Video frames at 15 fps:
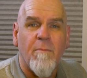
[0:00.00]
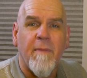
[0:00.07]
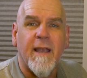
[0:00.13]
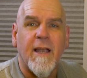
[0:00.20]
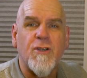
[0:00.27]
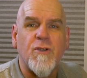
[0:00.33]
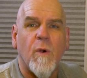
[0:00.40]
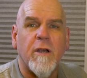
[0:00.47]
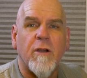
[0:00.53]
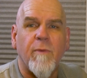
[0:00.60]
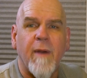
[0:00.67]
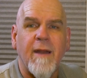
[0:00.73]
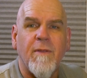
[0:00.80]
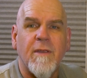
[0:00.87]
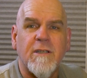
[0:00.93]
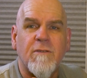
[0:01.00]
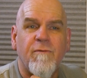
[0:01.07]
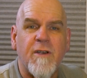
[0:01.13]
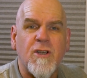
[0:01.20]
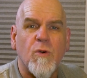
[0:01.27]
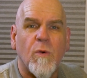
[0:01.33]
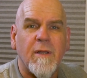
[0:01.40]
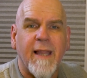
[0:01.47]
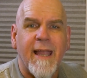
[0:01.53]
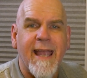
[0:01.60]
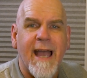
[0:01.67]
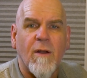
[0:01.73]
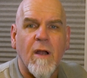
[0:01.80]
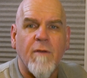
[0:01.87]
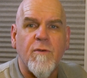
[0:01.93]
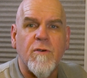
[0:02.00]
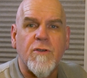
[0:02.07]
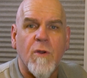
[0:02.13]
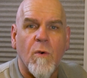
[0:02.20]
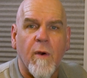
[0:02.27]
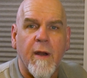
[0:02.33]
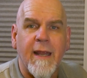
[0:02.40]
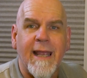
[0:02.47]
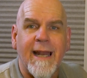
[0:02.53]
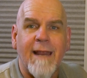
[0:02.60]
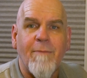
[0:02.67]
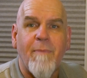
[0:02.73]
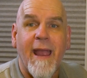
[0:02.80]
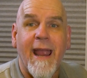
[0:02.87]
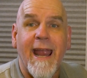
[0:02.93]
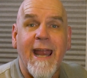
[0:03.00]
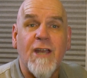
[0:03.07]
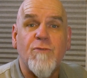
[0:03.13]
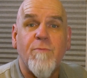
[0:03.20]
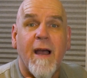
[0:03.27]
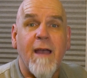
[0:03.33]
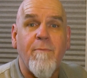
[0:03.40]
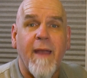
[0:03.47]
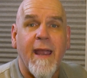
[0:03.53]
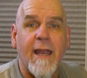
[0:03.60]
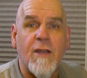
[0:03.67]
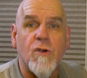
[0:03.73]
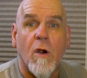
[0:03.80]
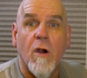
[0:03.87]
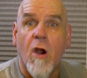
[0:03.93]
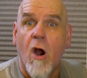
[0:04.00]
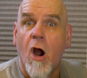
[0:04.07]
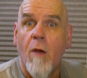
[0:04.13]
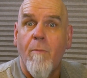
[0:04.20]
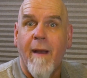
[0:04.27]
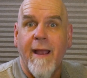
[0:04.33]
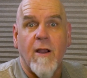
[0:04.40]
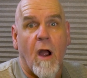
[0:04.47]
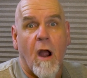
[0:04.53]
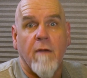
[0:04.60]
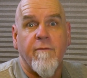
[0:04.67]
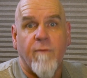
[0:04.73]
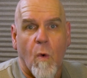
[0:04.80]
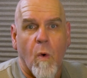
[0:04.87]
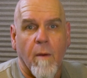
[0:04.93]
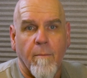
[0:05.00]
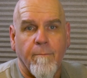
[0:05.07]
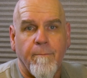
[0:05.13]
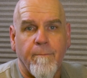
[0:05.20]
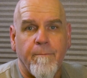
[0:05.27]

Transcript: because you are creating this visual layout of your story in a page-by-page or card-by-card form.